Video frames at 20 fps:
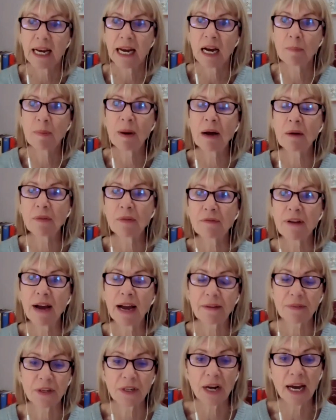about the
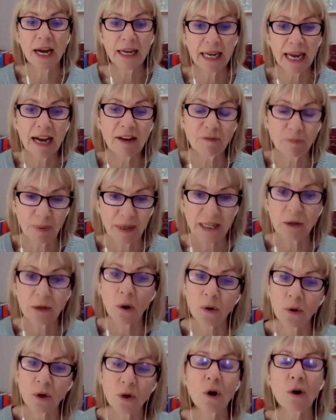fact that I have been
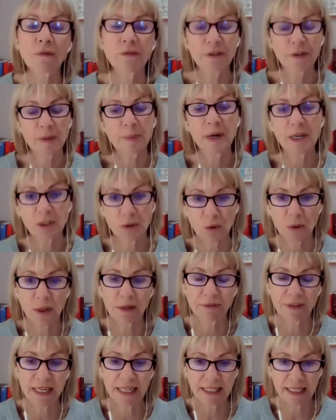on and off for the past
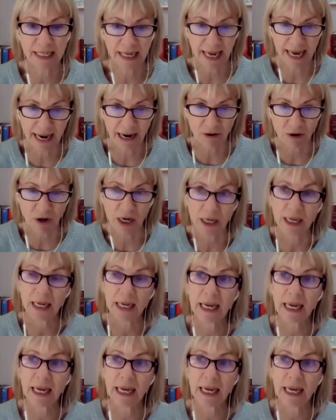12 years a carer.